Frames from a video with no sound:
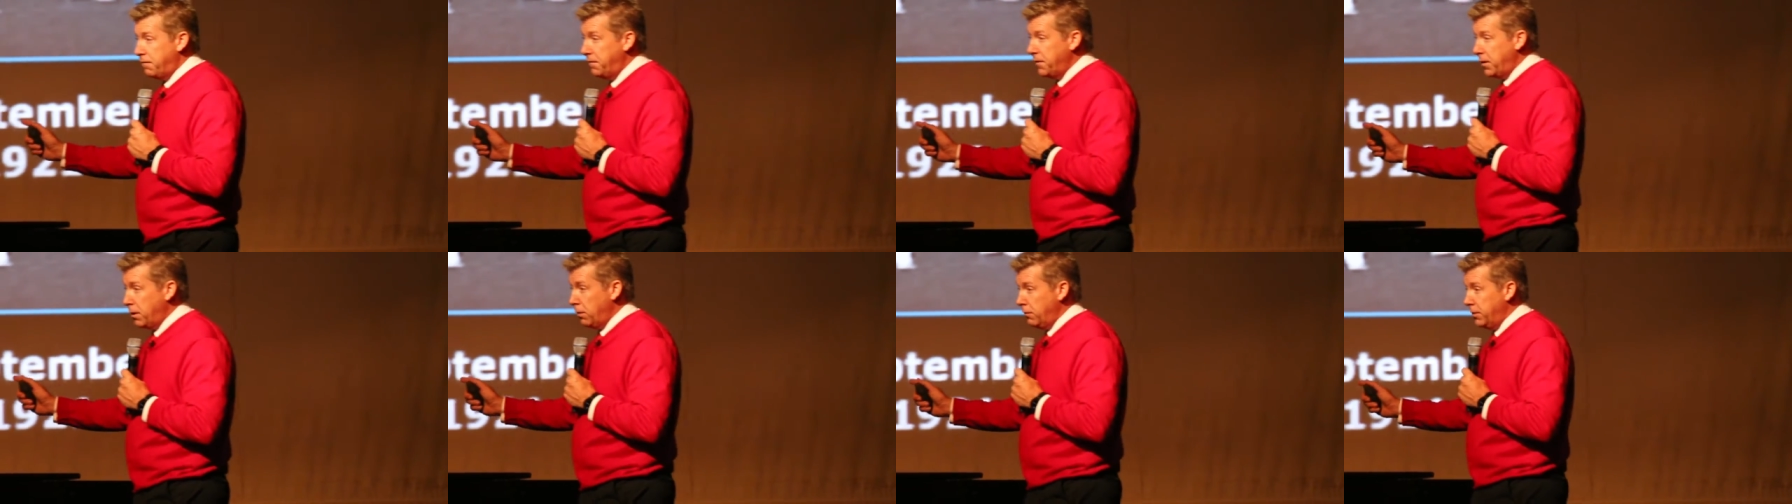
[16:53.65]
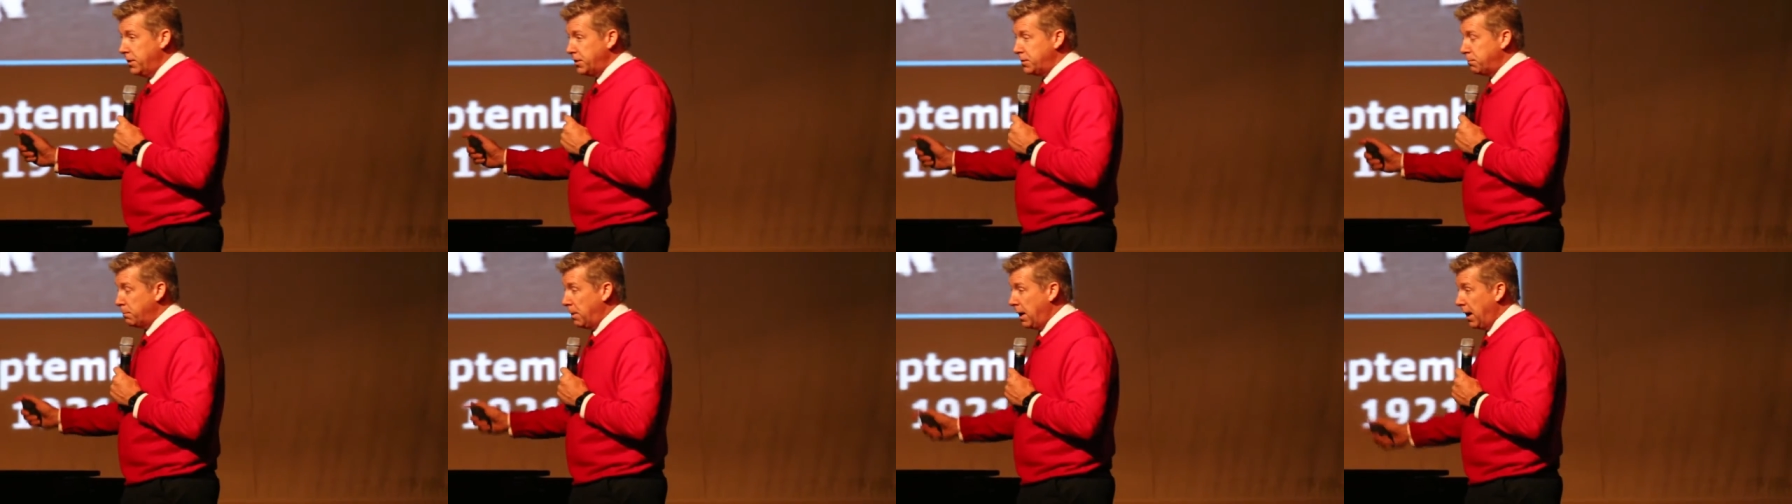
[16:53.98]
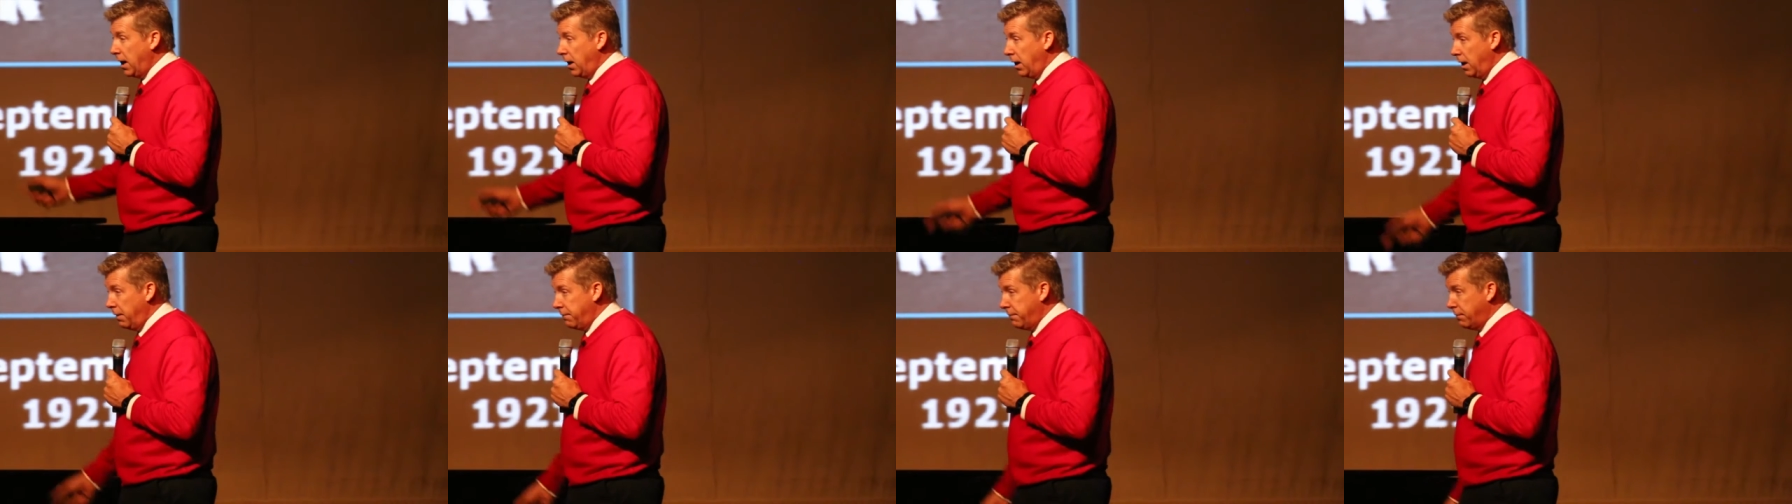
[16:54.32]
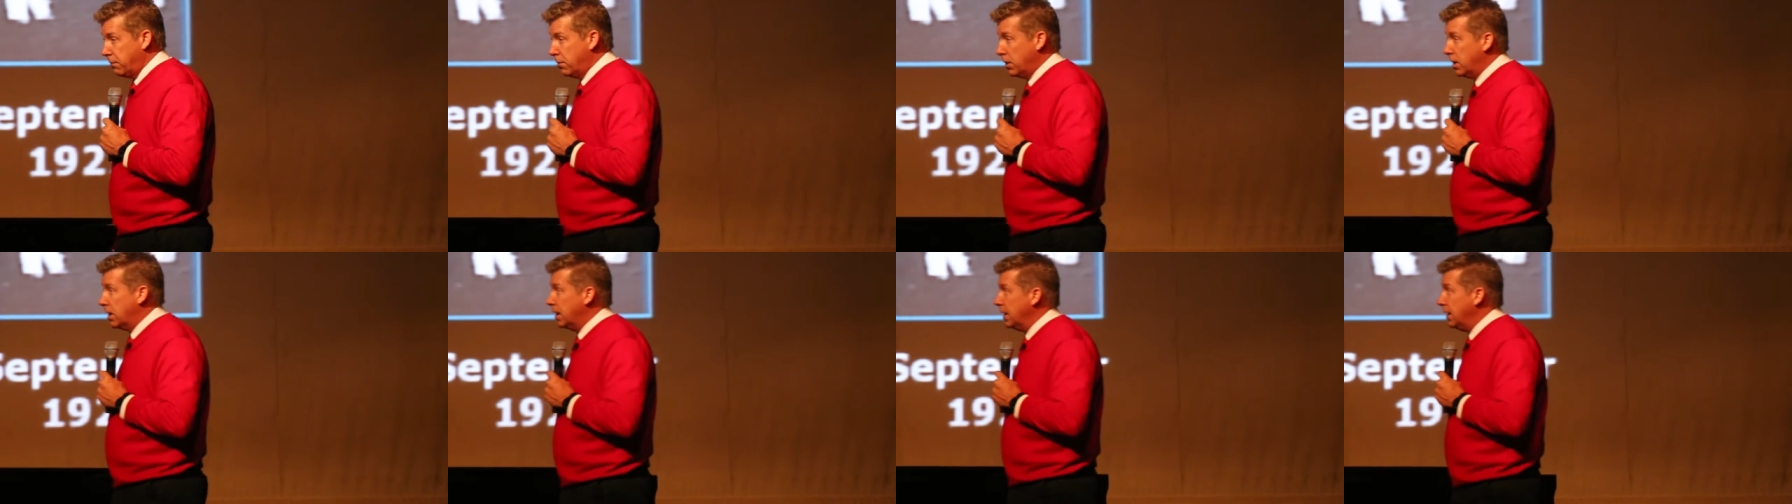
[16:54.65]
to fit on this man
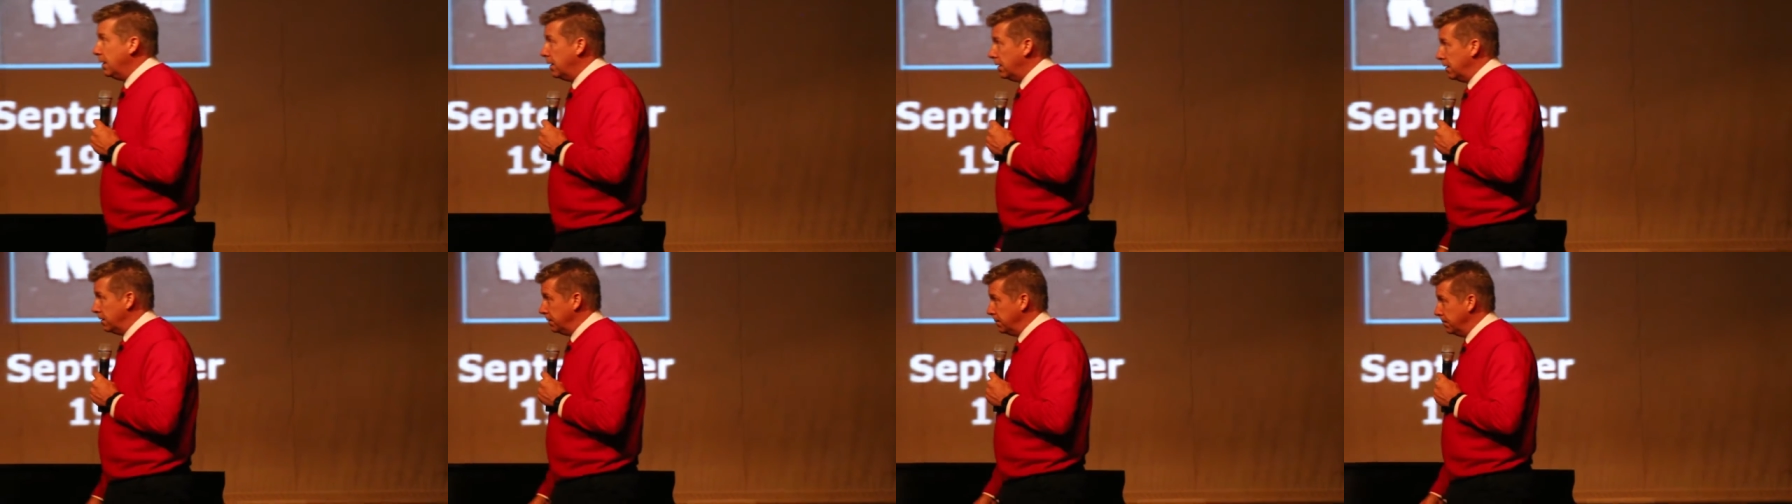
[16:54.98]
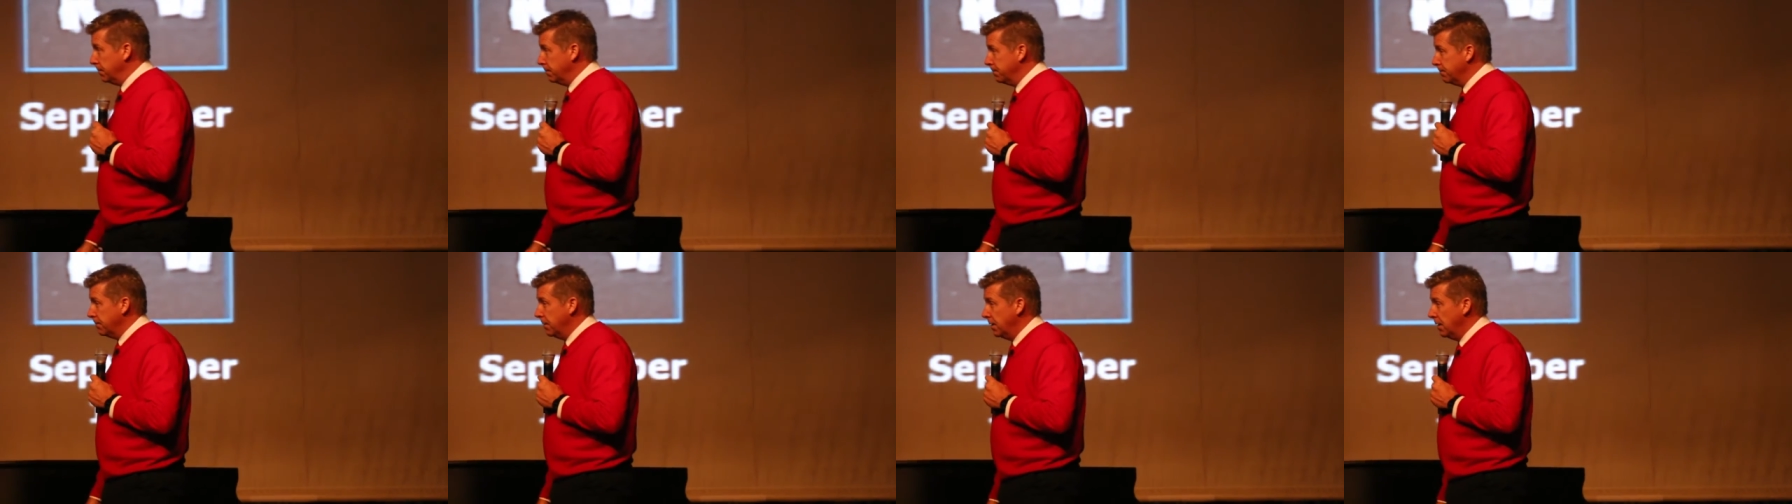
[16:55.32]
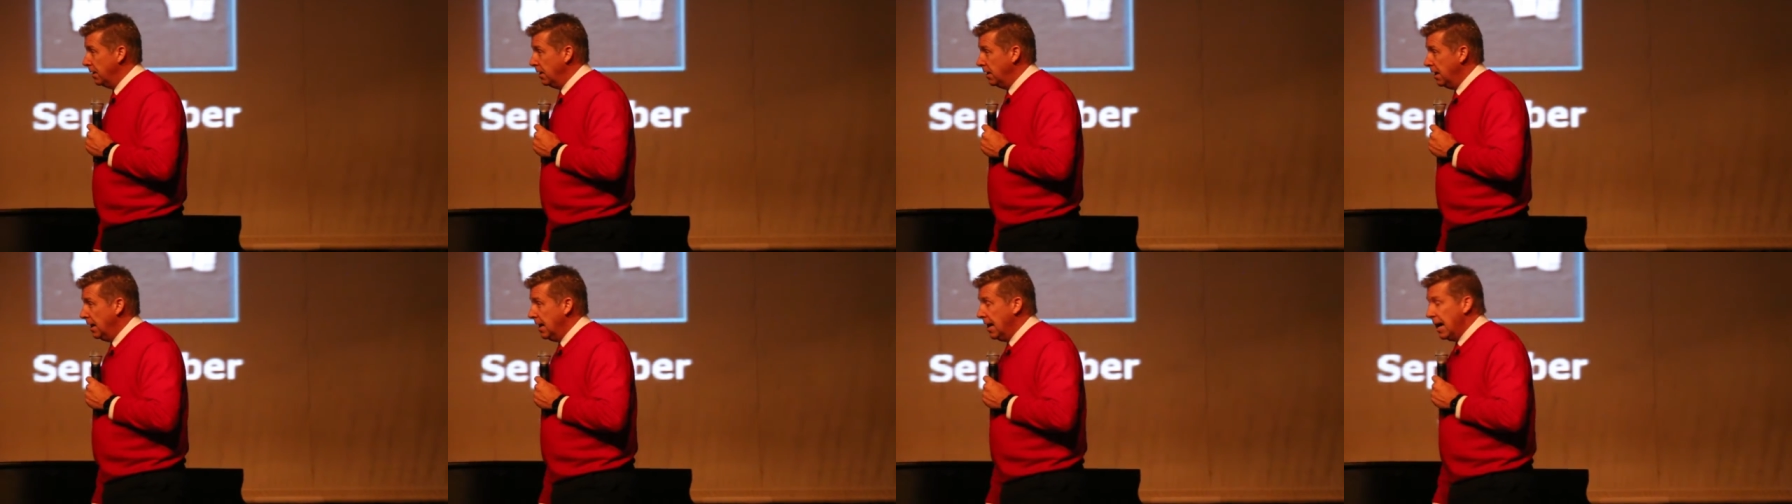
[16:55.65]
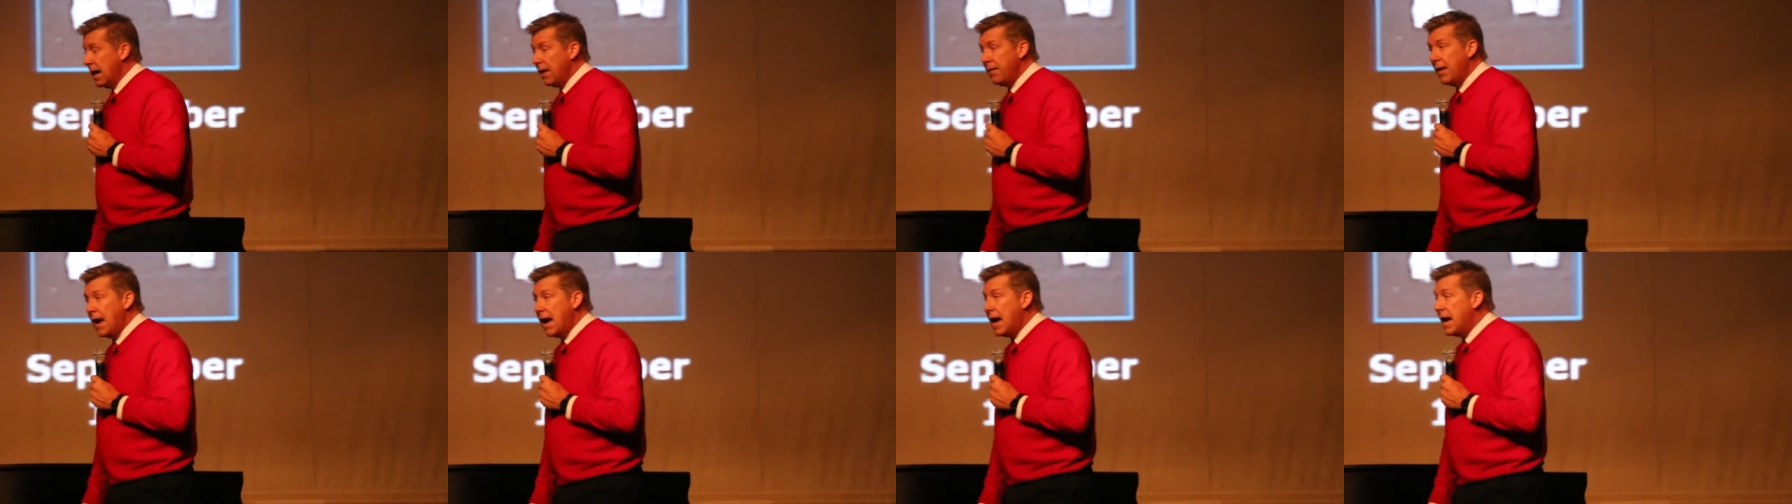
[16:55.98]
ever again.
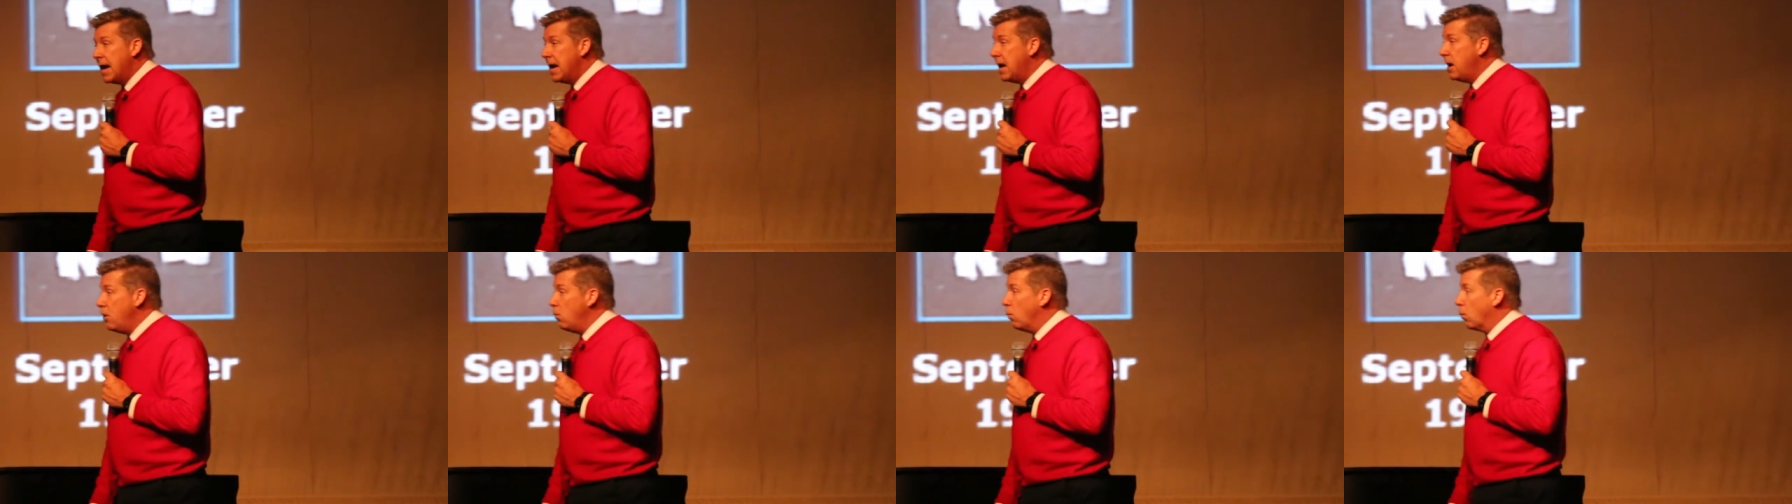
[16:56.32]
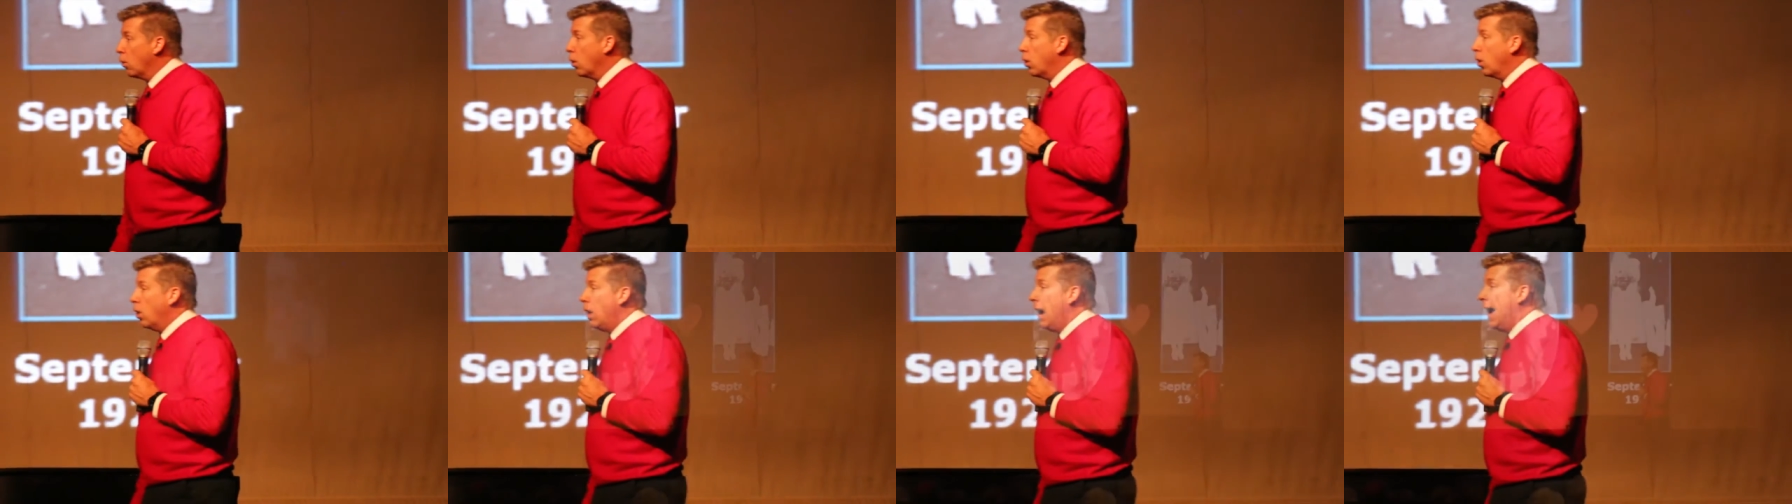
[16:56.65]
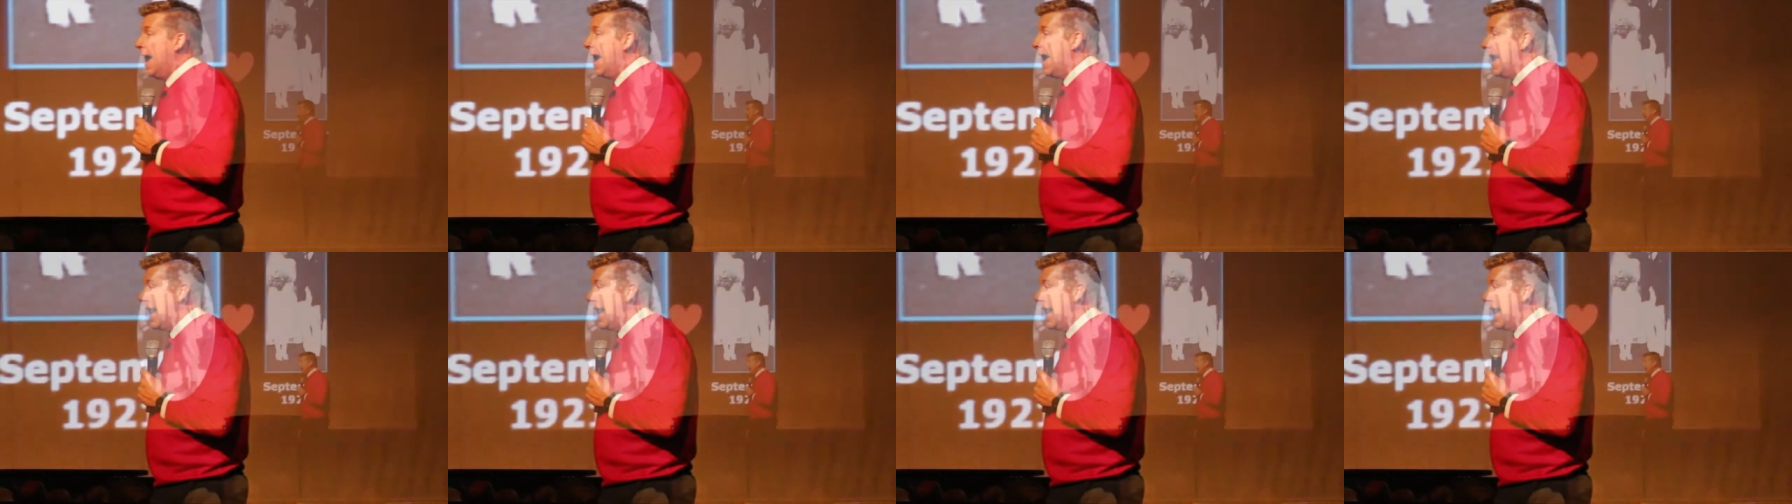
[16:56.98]
And they were